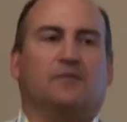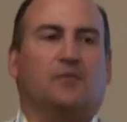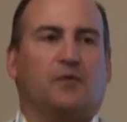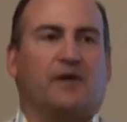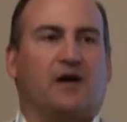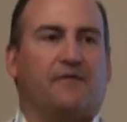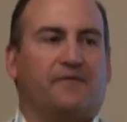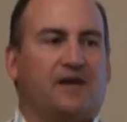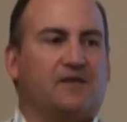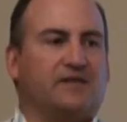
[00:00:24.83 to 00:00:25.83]
what we call
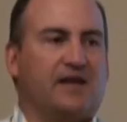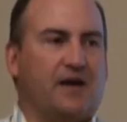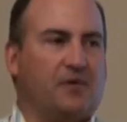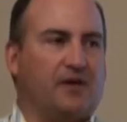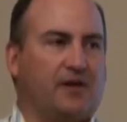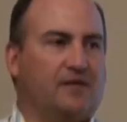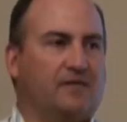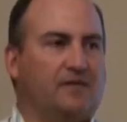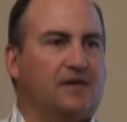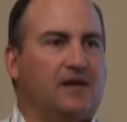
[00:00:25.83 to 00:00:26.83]
fecal sampling
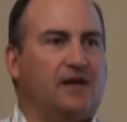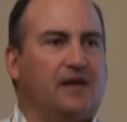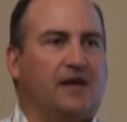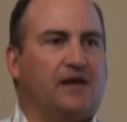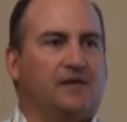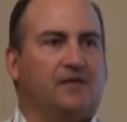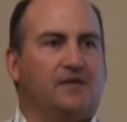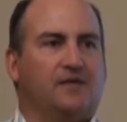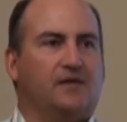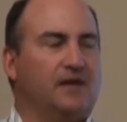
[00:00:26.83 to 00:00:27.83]
and
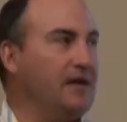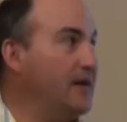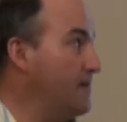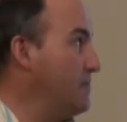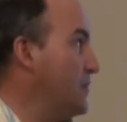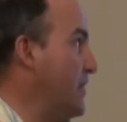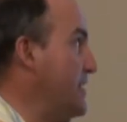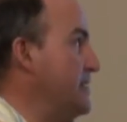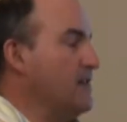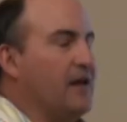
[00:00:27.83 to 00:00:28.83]

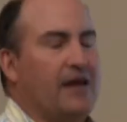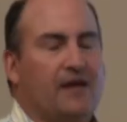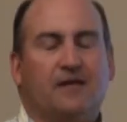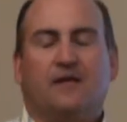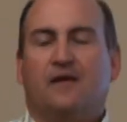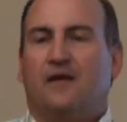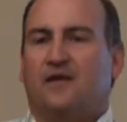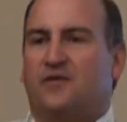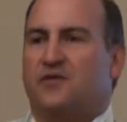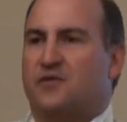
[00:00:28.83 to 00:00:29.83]
grazing land
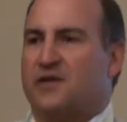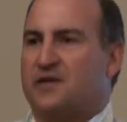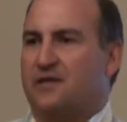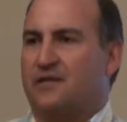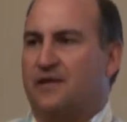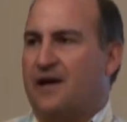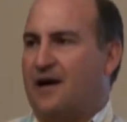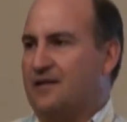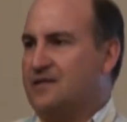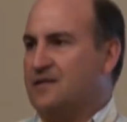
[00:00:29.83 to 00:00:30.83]
nutrition
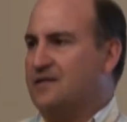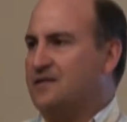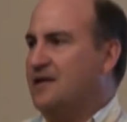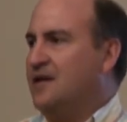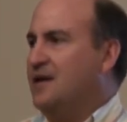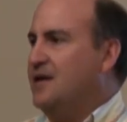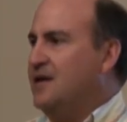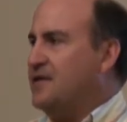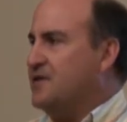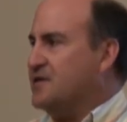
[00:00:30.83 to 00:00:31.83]
analysis.
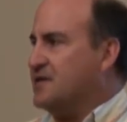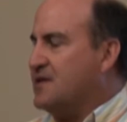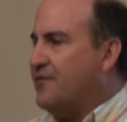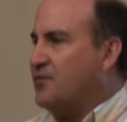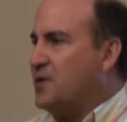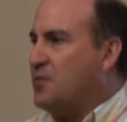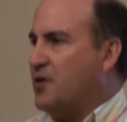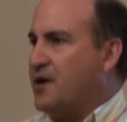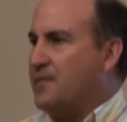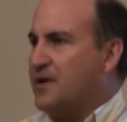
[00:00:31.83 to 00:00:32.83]
And there's a software
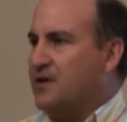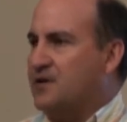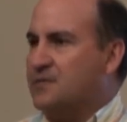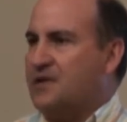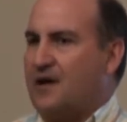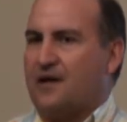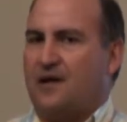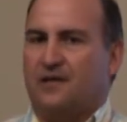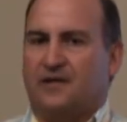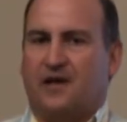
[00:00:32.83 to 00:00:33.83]
program that goes with that
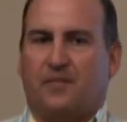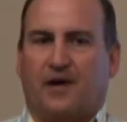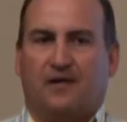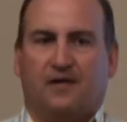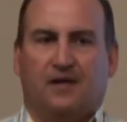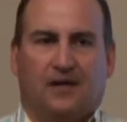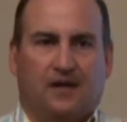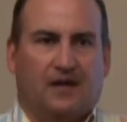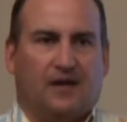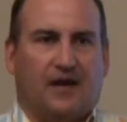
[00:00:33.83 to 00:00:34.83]
called NutBow.
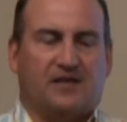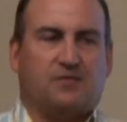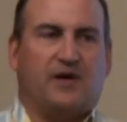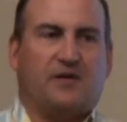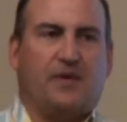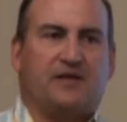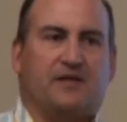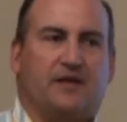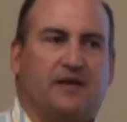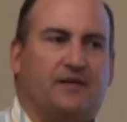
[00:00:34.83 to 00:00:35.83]
I just wanted to
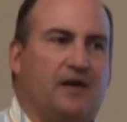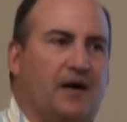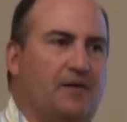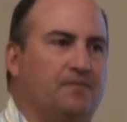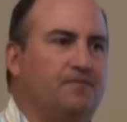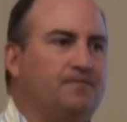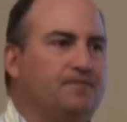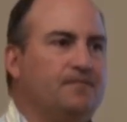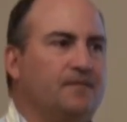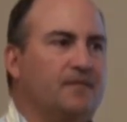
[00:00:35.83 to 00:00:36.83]
mention that
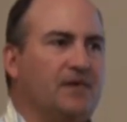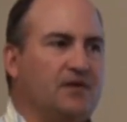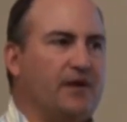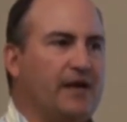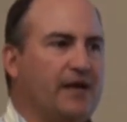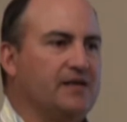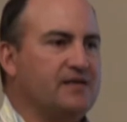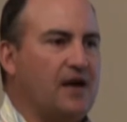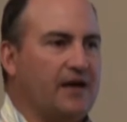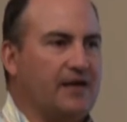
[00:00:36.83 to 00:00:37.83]
during Ken's
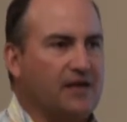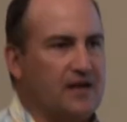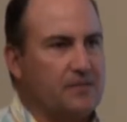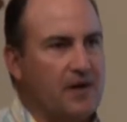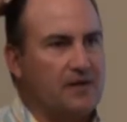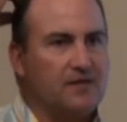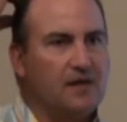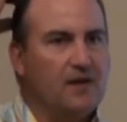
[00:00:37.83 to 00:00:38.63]
talk, he talked about